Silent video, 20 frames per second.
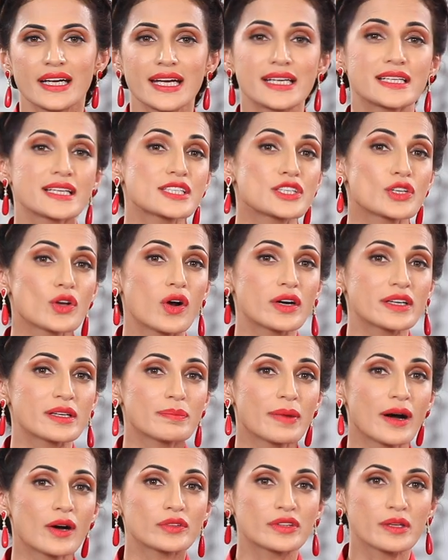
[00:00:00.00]
It is not
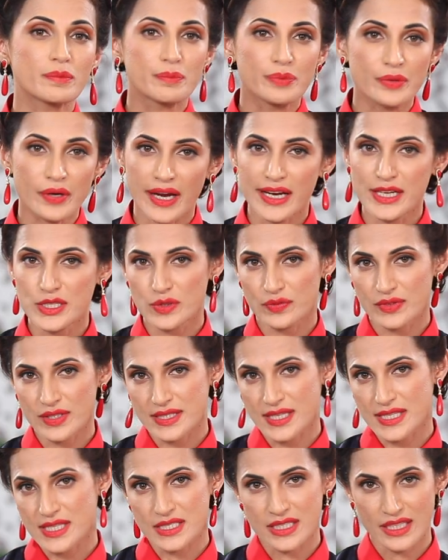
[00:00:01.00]
about the price of the
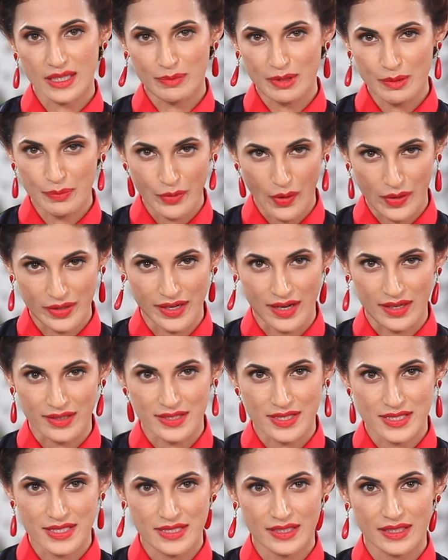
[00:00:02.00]
sustainable
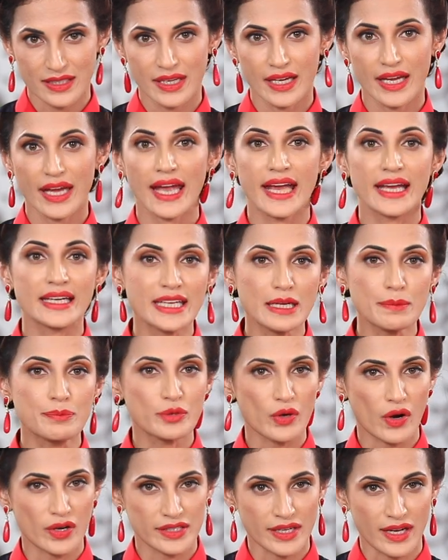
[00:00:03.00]
products. Any
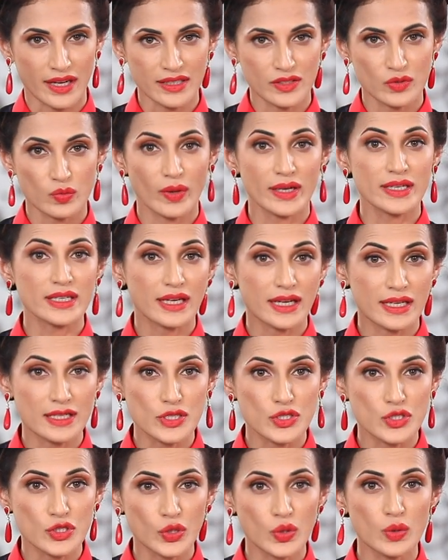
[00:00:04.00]
product, when
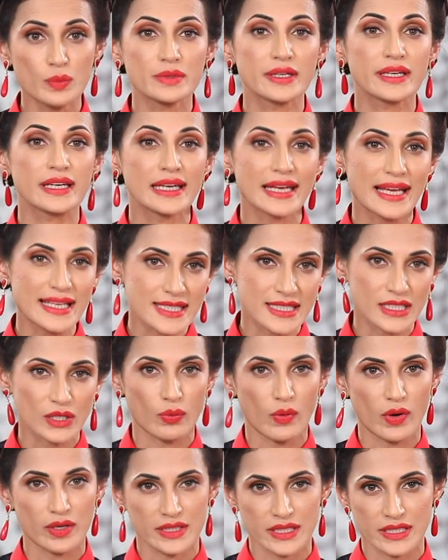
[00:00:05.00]
consumed in less
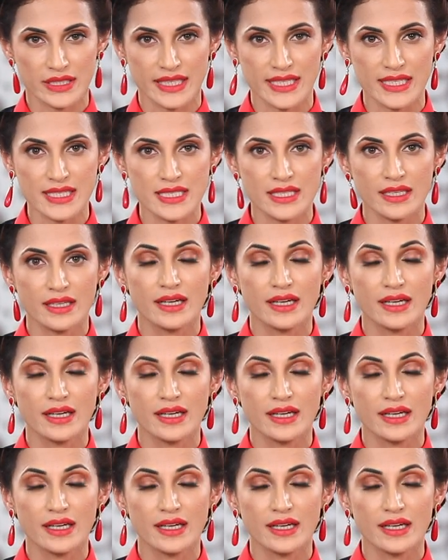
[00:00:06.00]
quantities,